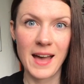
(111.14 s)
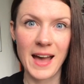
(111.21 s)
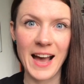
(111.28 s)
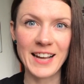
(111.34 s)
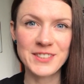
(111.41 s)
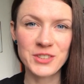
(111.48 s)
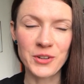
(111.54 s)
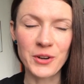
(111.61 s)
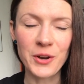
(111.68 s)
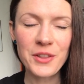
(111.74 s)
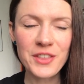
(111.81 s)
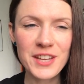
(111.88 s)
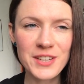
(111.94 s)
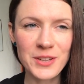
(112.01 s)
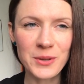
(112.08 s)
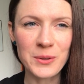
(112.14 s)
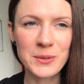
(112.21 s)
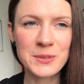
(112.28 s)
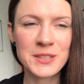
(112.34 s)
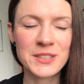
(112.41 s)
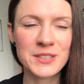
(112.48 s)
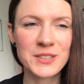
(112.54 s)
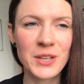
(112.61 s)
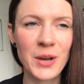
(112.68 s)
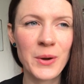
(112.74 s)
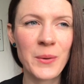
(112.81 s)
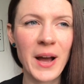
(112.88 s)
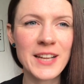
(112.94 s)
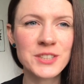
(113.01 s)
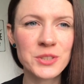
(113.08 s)
And on other news,
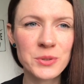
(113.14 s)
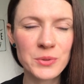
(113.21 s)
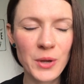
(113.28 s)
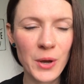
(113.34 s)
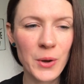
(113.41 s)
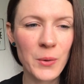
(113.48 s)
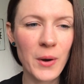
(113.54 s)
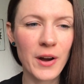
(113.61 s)
so as you know,